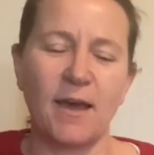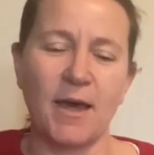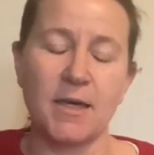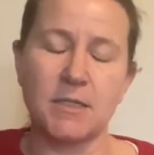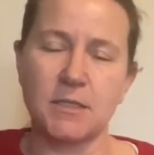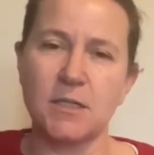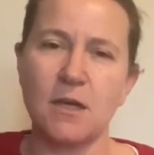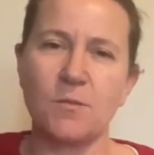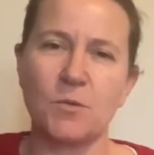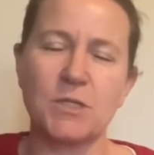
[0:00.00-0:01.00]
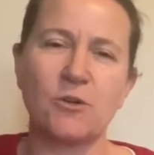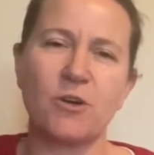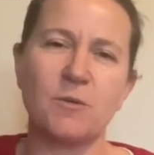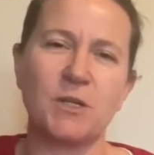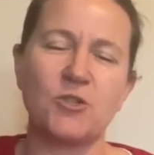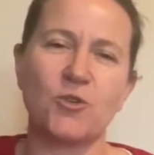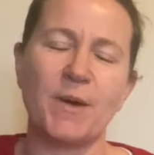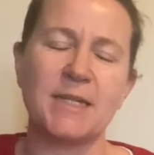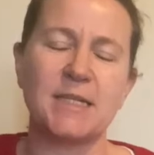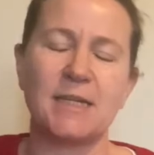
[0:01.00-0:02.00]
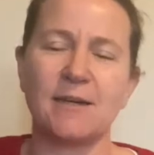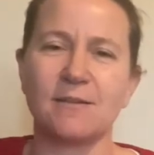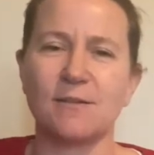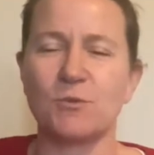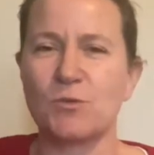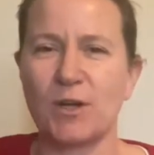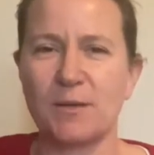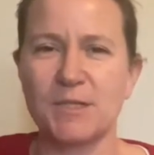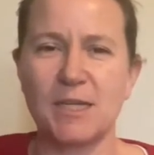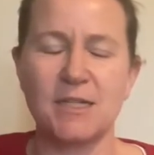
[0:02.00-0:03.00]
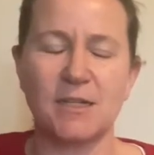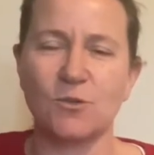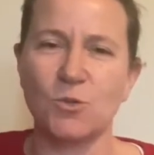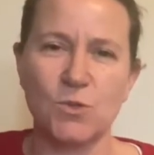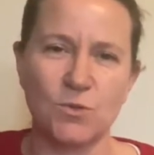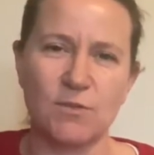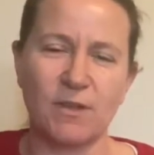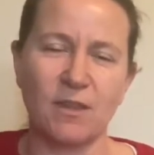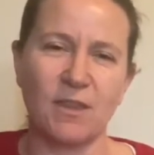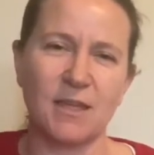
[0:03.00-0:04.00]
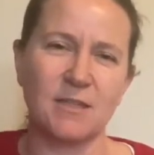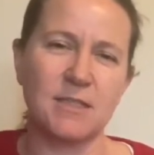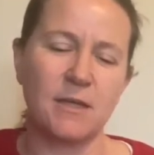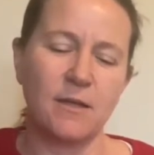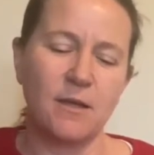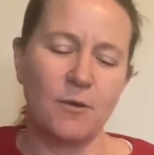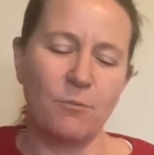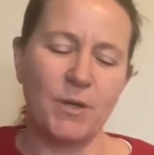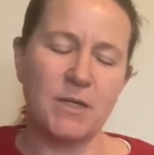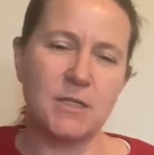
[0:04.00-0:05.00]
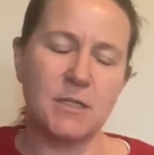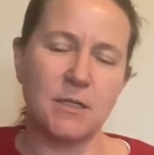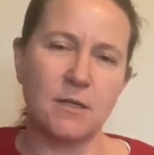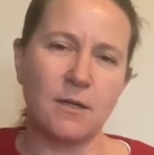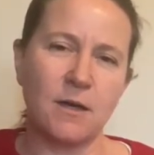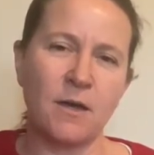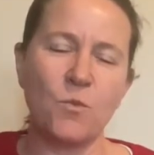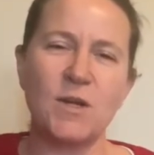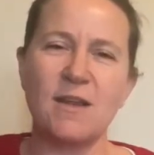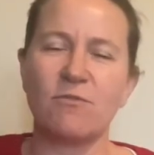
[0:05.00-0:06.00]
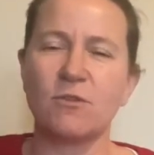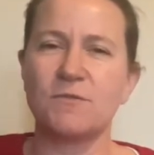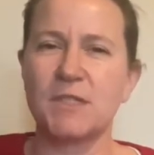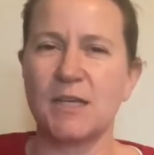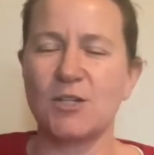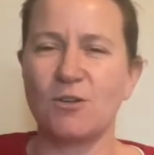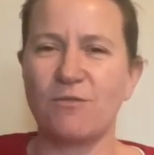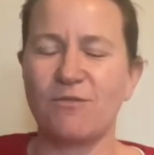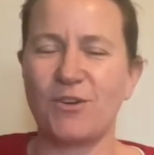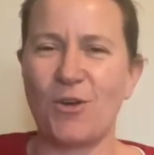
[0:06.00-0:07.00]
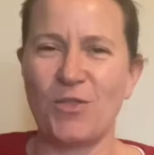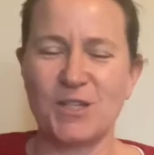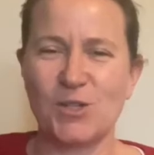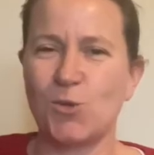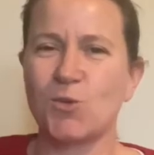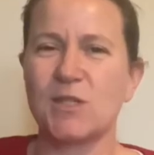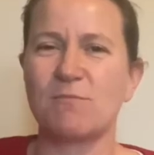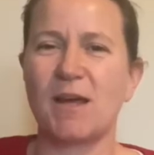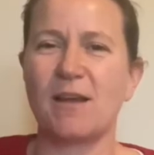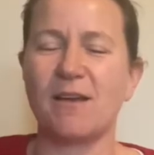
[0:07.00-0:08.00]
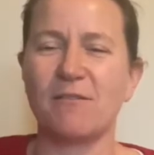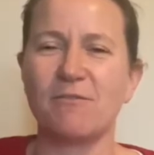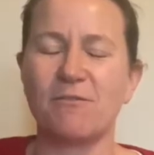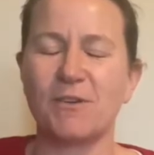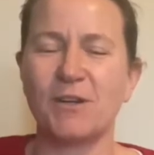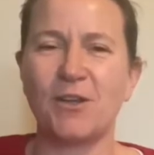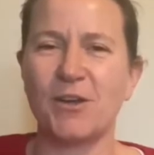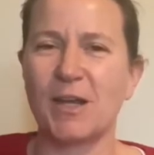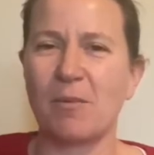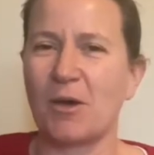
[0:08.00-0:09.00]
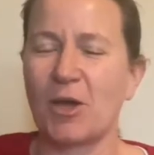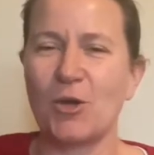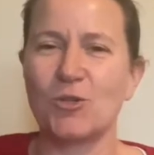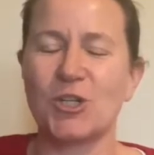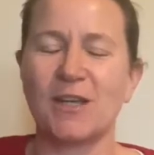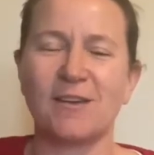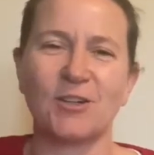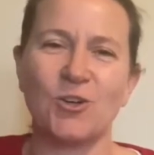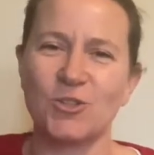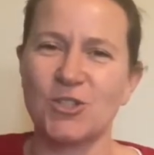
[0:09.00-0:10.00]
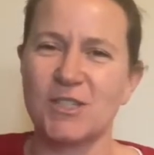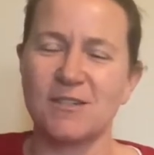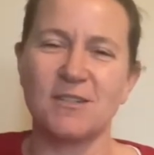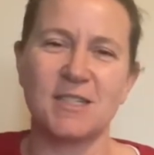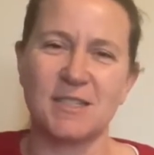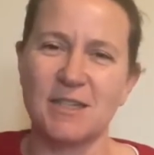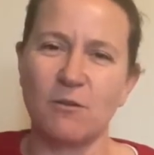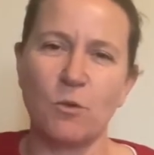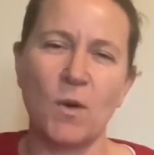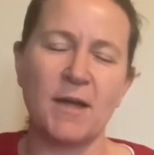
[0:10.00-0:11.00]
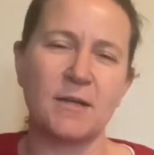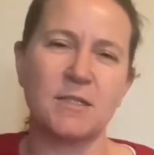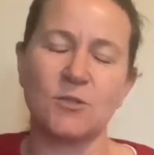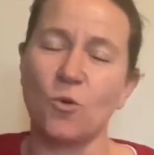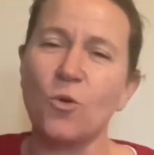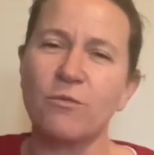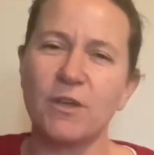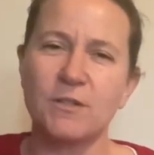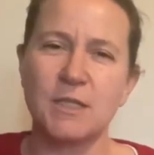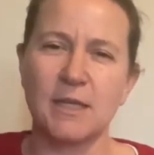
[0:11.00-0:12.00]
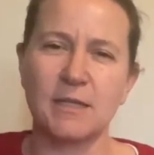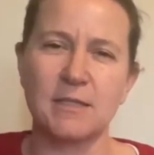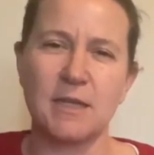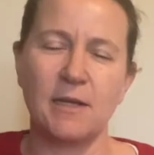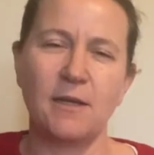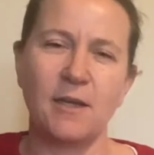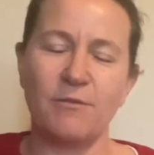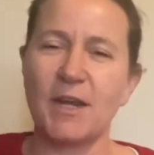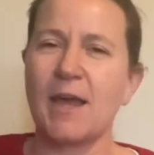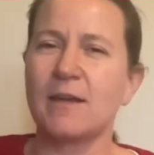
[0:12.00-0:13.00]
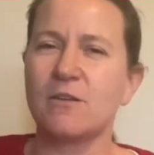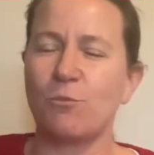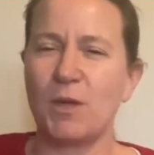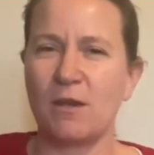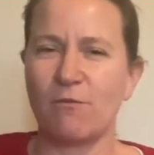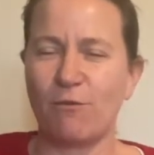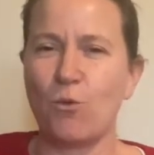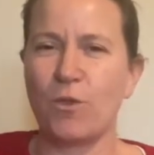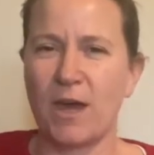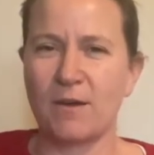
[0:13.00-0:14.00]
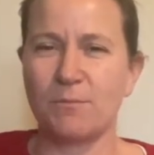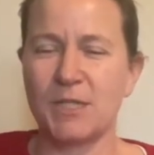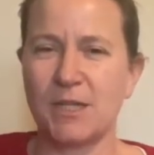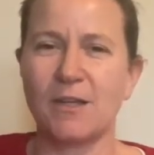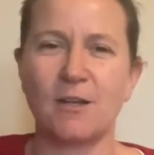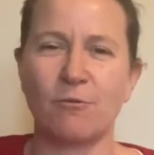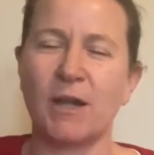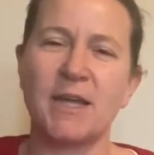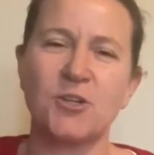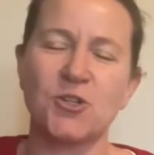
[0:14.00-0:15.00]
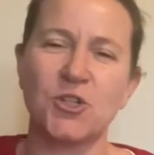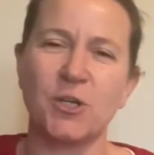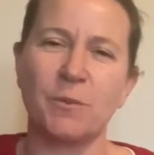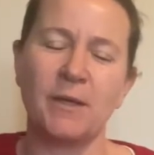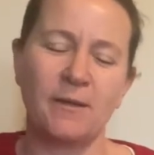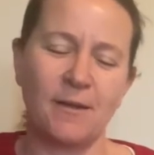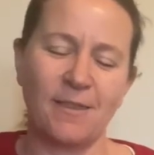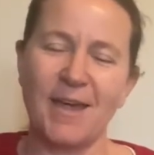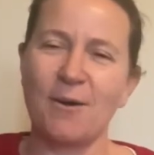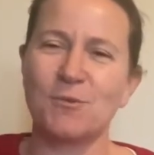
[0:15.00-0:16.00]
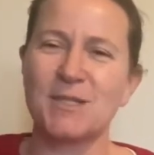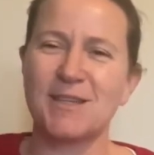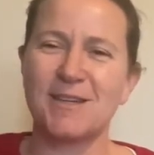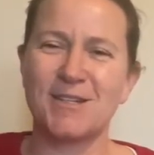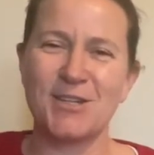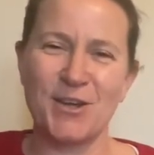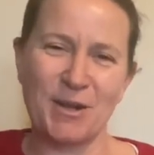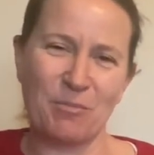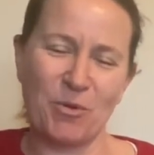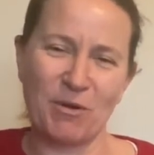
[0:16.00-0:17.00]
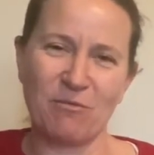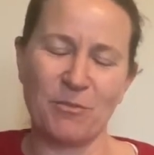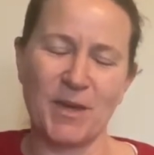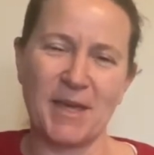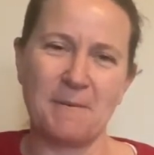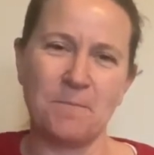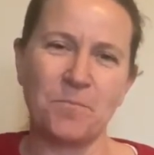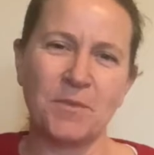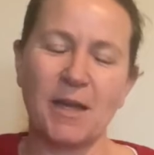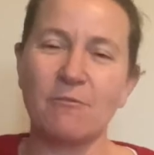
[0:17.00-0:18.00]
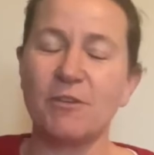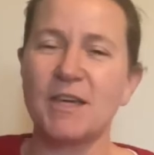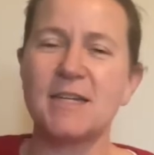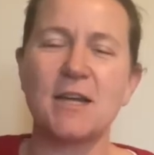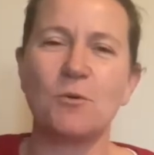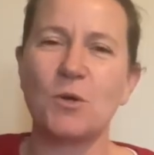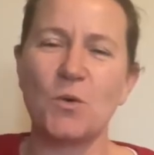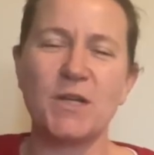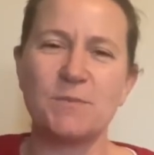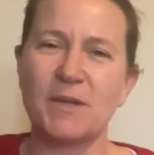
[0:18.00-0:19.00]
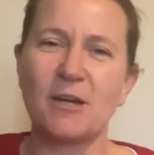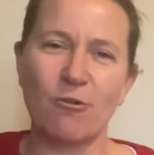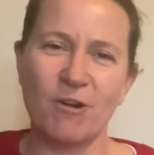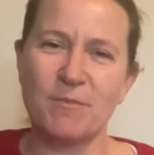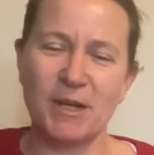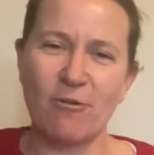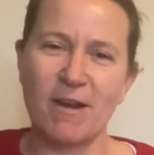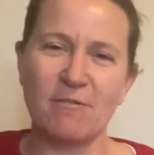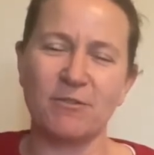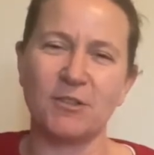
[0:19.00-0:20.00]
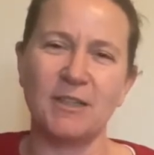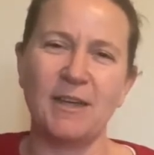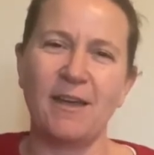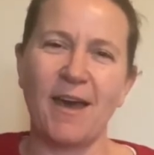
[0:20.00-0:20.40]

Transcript: And at the time it was incredibly traumatic and it was really upsetting and all sorts of other things. But I would never have set off on this course in my life, learning about coaching and consciousness and self-awareness and all of those things, if it hadn't have been for that particular relationship. That was the turning point for me. And for that, I will always be incredibly grateful.